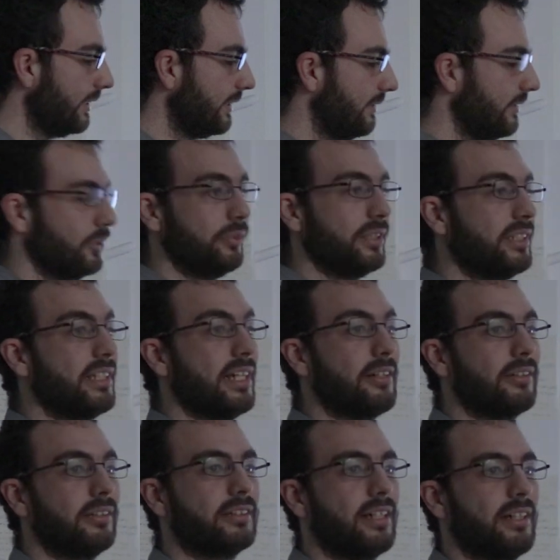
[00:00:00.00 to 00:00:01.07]
doing
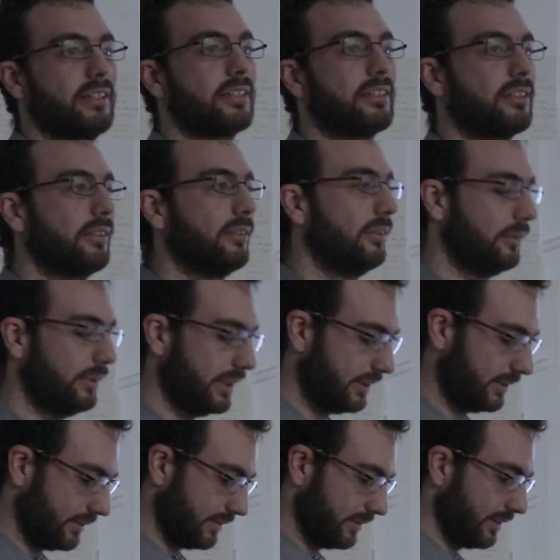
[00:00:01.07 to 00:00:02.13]
general tasks, all
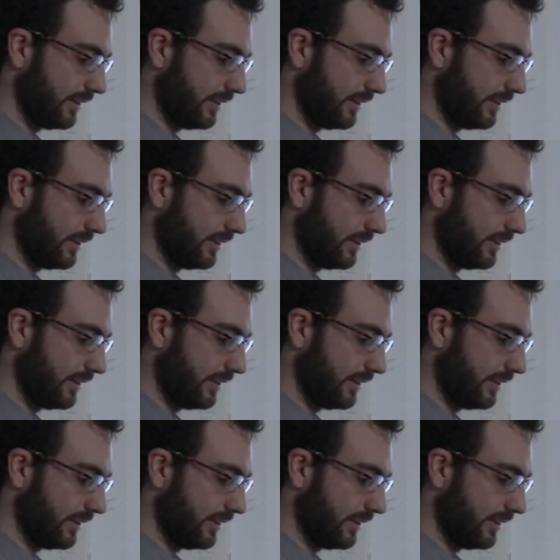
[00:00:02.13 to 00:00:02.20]
right?